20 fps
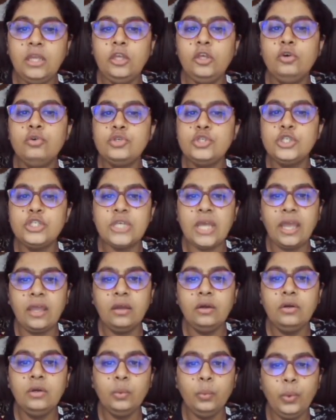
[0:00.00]
you
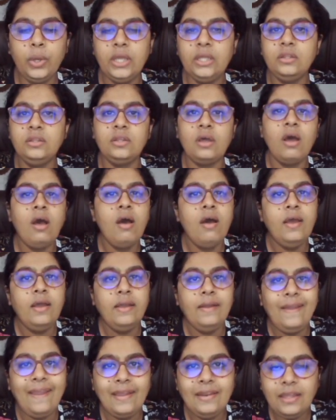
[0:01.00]
shared with
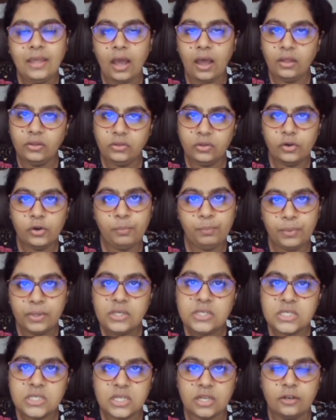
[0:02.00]
any other
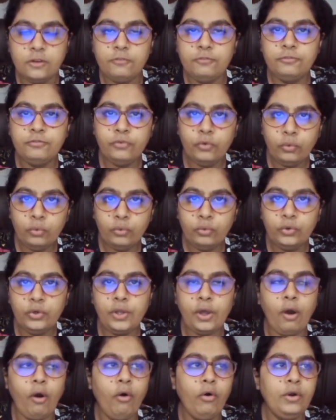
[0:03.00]
person,
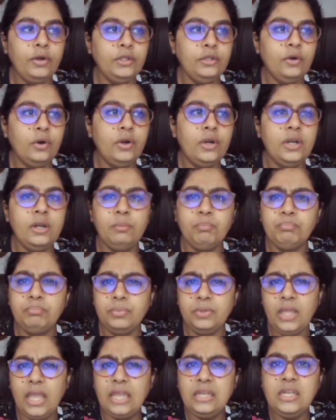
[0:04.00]
food or your
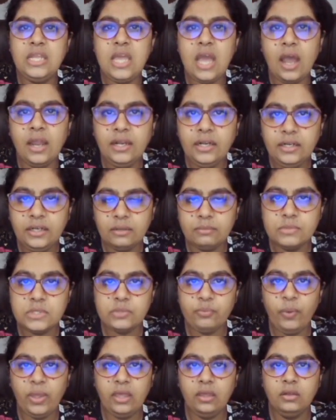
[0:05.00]
any
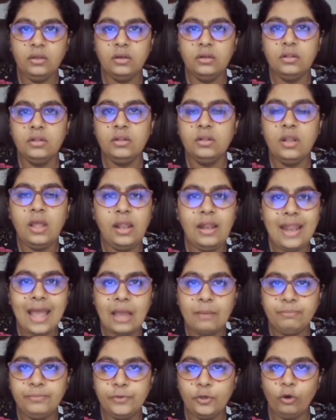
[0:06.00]
items, vehicle,
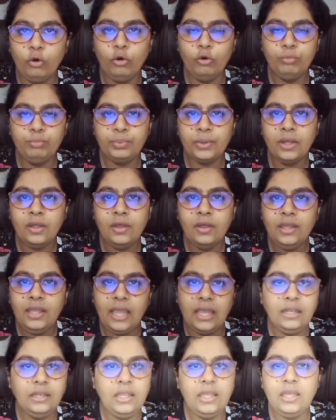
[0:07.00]
laptop,
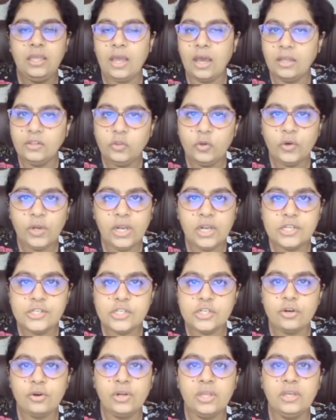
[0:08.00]
any other
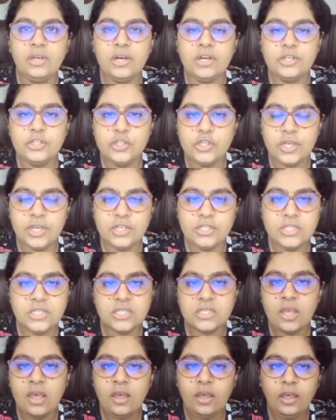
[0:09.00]
electronic
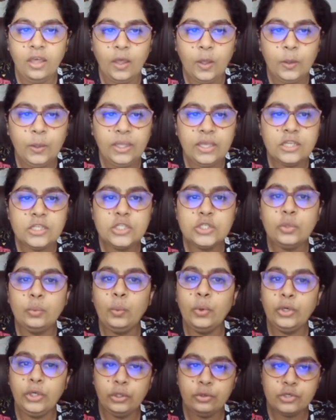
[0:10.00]
gadgets. Okay, so
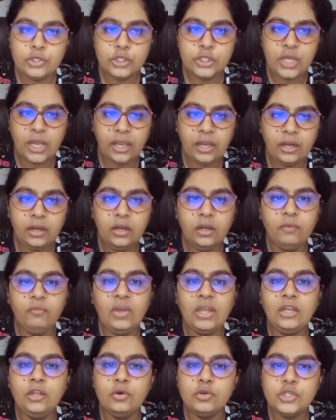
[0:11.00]
what you shared,
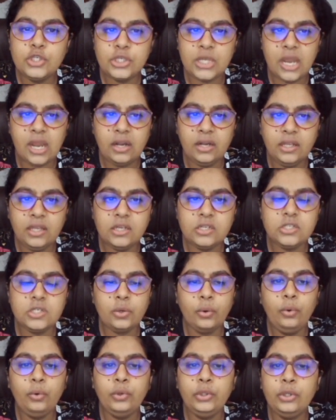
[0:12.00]
when you shared it,
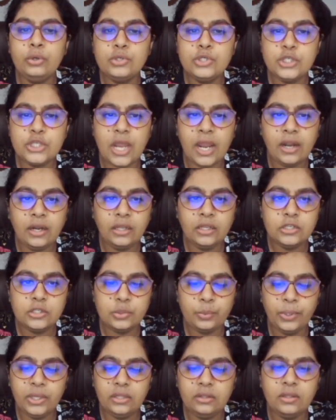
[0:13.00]
who you shared
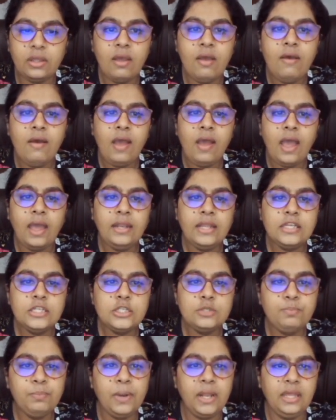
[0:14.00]
it with, and
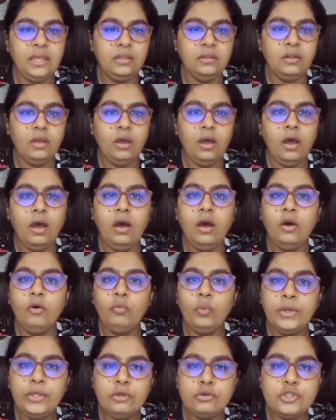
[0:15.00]
explain
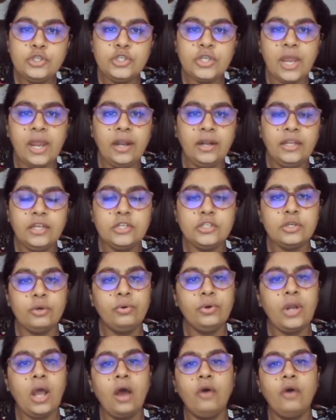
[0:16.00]
why you shared it or